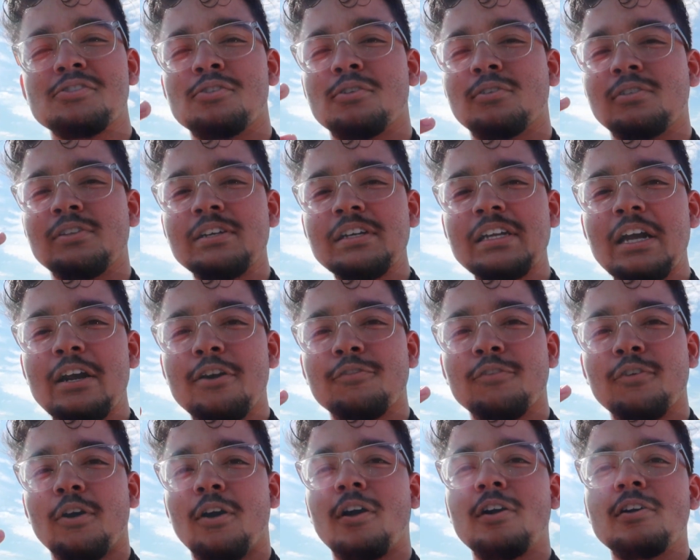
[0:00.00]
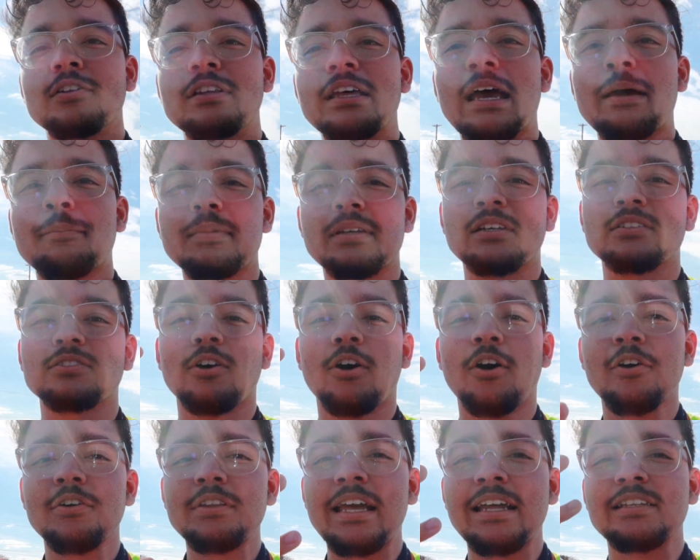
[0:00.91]
You know, look out for all that, because
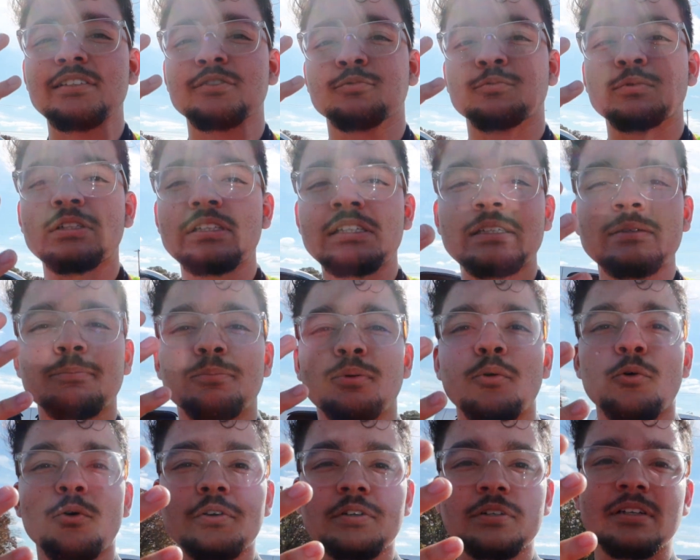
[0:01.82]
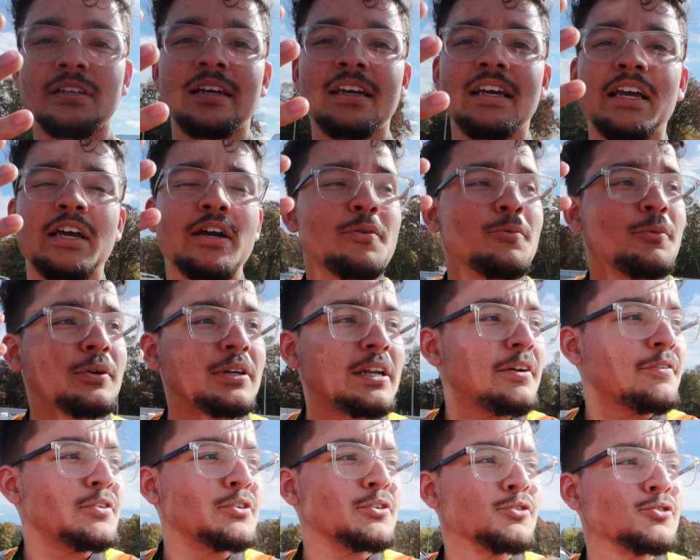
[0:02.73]
all that is really important
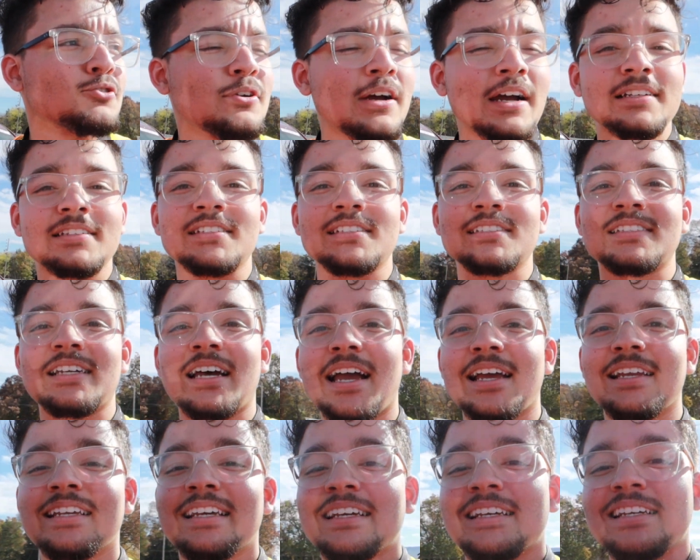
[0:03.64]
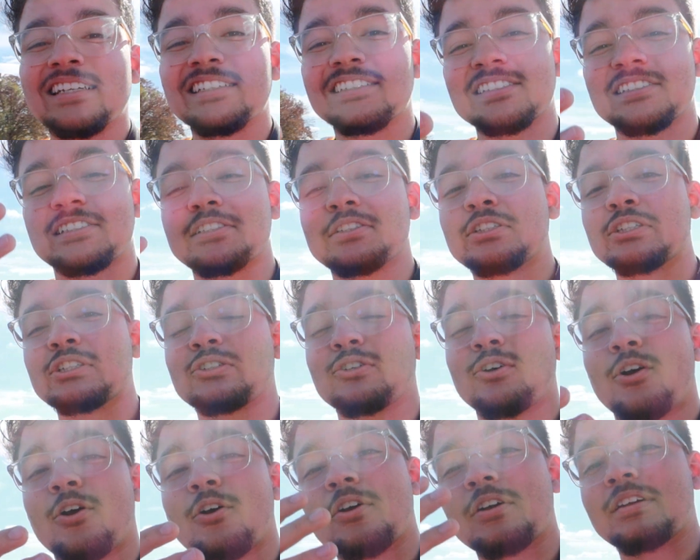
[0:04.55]
whenever you're trying to decide, is this a good
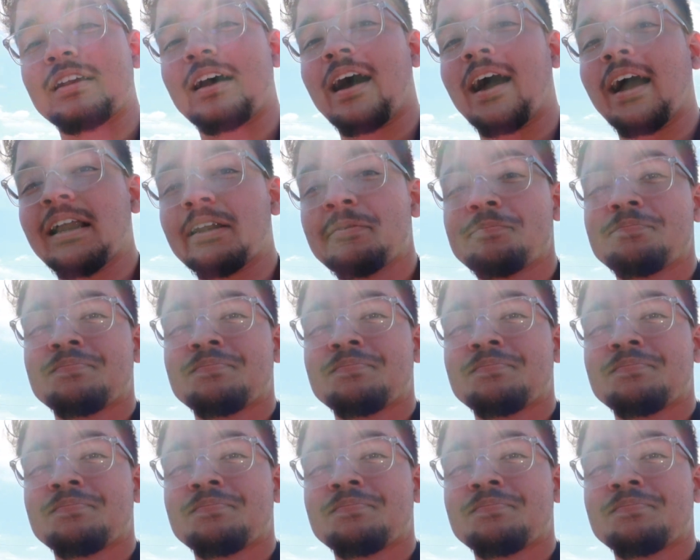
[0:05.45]
car or not?